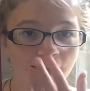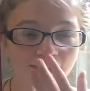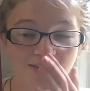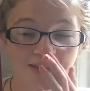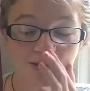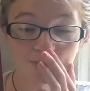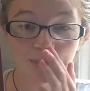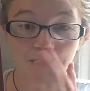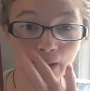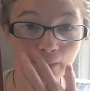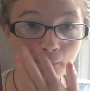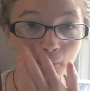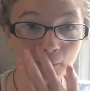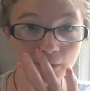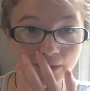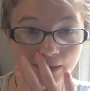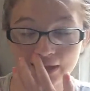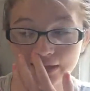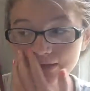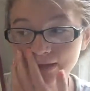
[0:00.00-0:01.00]
This one I'm
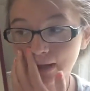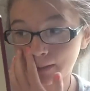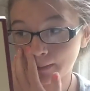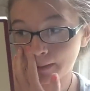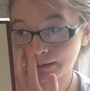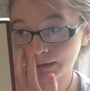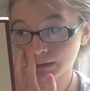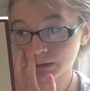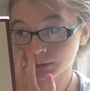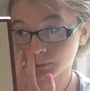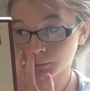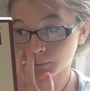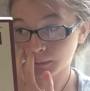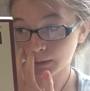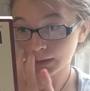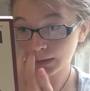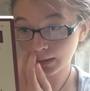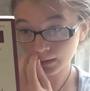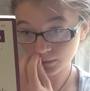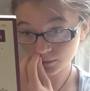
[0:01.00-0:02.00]
really excited about. It looks
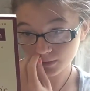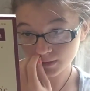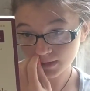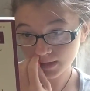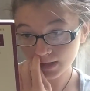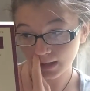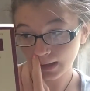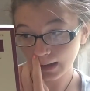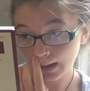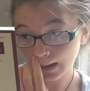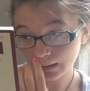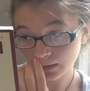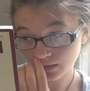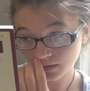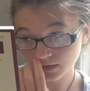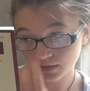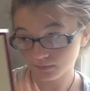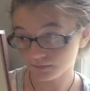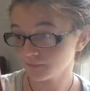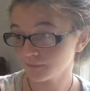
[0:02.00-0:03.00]
really interesting and
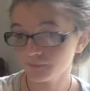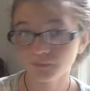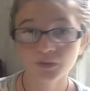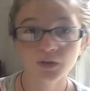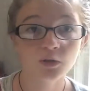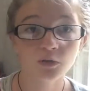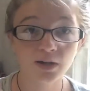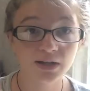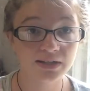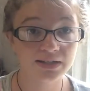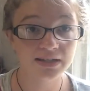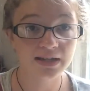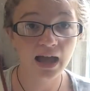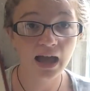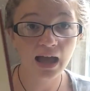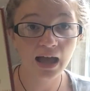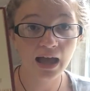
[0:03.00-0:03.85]
just crazy.